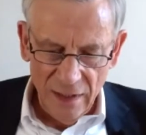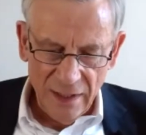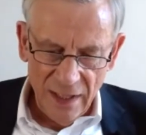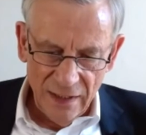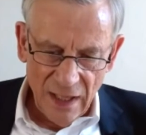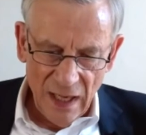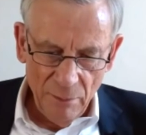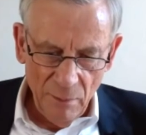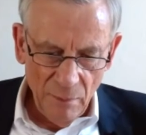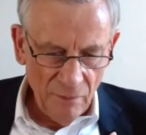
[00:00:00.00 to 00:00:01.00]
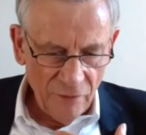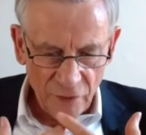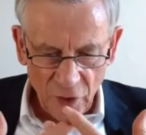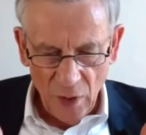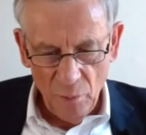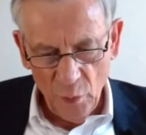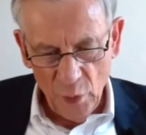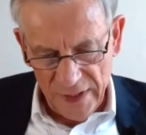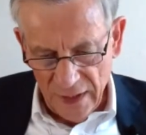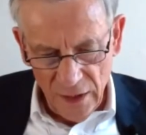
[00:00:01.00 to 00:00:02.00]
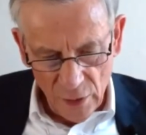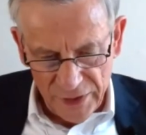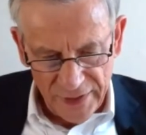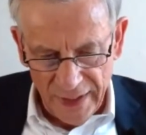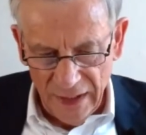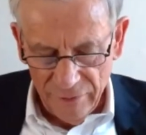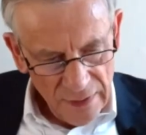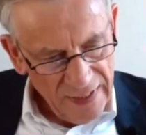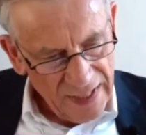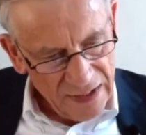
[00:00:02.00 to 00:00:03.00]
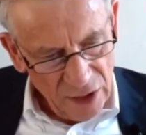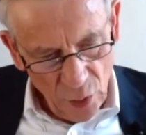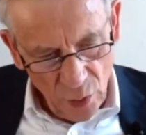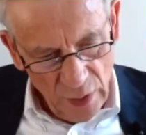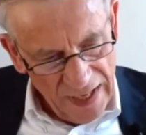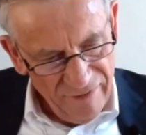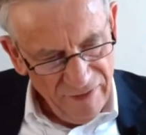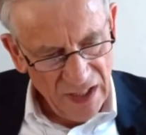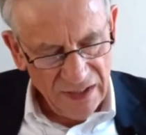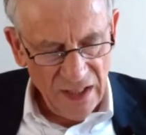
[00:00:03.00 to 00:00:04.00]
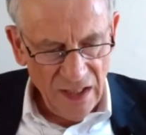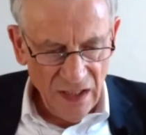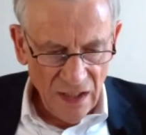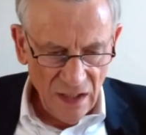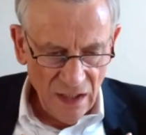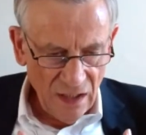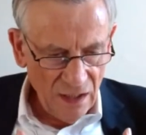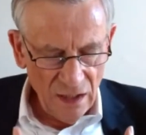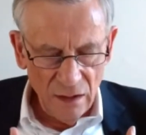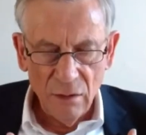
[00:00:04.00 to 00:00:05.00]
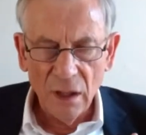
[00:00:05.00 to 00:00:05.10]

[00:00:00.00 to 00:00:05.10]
can come from within yourself, that you have an idea, you are